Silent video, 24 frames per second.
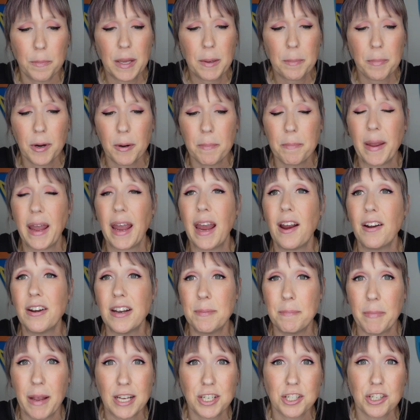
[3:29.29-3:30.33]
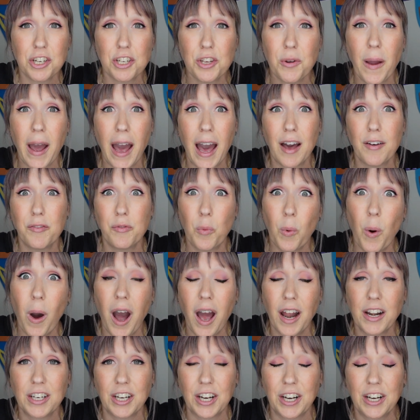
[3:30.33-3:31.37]
be prepared and make sure you have
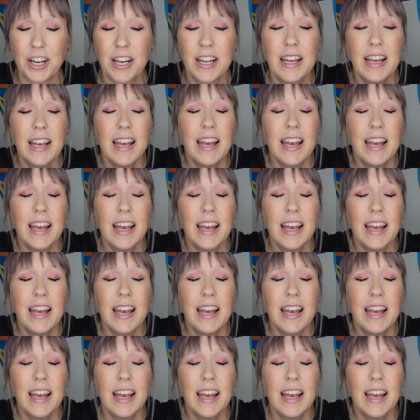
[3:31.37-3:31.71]
water